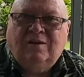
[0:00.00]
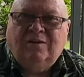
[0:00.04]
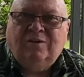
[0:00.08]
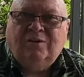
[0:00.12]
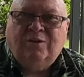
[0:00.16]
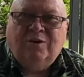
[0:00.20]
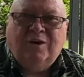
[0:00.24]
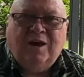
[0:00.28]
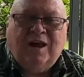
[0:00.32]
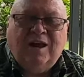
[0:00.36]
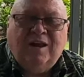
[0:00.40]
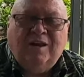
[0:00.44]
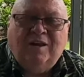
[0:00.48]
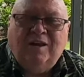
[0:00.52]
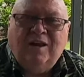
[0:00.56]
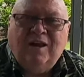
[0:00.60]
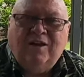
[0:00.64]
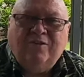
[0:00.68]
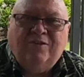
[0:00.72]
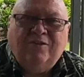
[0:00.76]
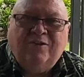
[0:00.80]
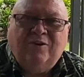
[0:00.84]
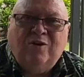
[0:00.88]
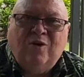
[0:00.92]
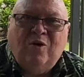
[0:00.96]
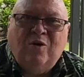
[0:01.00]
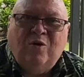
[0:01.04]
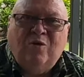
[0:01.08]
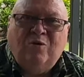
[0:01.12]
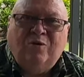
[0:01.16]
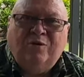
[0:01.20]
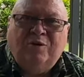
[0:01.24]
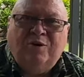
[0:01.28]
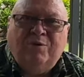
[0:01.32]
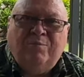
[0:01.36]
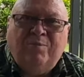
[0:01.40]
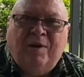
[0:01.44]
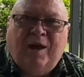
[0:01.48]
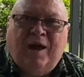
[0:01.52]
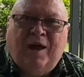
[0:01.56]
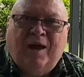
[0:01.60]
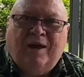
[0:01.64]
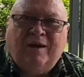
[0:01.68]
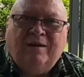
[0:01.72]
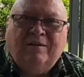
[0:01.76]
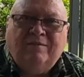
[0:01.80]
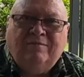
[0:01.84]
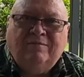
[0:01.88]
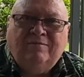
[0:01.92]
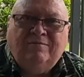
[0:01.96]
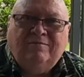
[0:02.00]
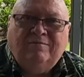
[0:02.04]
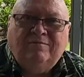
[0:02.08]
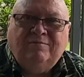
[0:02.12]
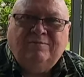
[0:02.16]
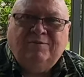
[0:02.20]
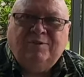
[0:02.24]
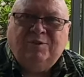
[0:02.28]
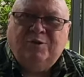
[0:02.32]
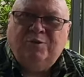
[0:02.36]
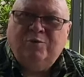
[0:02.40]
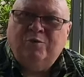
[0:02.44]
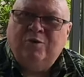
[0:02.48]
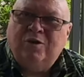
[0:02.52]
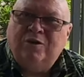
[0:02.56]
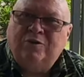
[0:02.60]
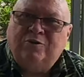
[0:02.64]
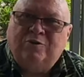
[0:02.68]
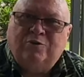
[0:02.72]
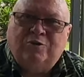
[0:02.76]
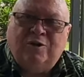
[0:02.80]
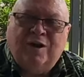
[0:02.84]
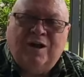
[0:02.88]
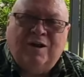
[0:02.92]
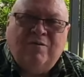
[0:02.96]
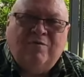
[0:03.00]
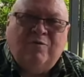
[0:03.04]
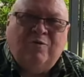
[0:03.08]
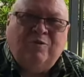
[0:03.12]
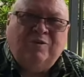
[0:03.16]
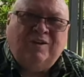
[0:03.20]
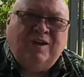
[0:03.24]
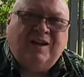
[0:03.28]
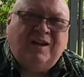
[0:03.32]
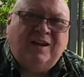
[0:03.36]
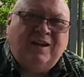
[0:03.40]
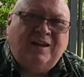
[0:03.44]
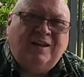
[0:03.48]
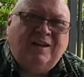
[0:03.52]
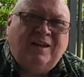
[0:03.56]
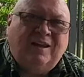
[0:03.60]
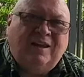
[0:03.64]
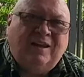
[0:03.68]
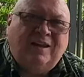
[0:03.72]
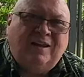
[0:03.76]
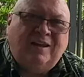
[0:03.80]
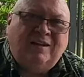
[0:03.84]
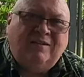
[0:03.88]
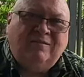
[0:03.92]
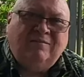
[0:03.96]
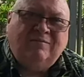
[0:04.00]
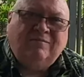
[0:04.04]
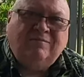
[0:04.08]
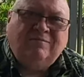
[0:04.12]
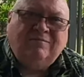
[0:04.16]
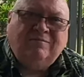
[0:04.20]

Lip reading: you got nothing holding you back. You want to travel to Italy?